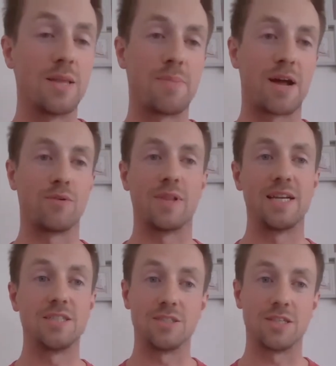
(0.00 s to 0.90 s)
just a
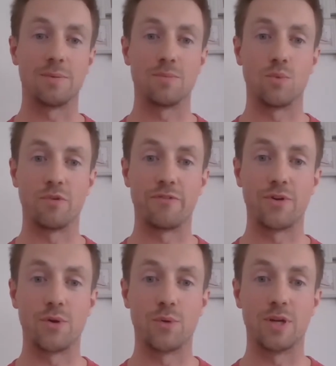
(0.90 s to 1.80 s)
really bad relationship
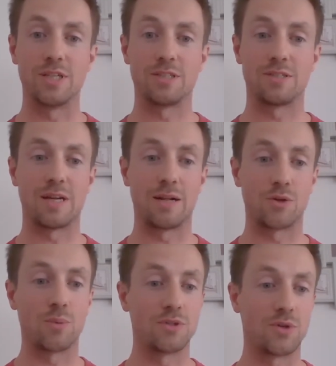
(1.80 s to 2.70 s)
with food, which
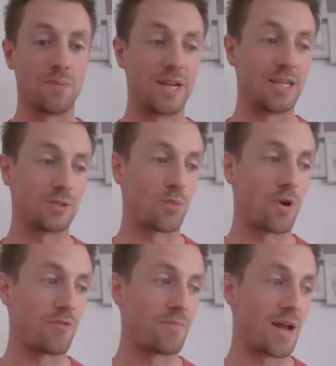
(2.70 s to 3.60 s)
I'll come on to in a minute.
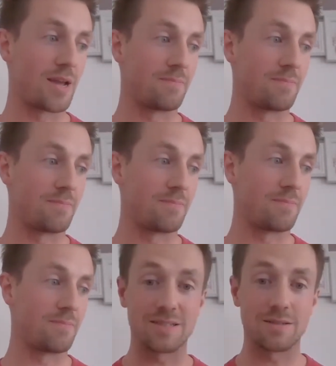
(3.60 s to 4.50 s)
It's one of my
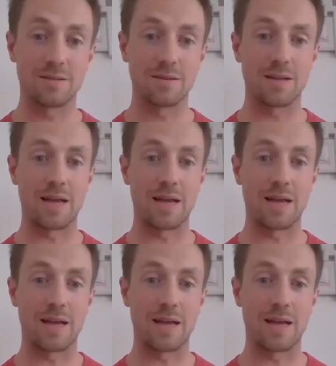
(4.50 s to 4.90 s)
pet hates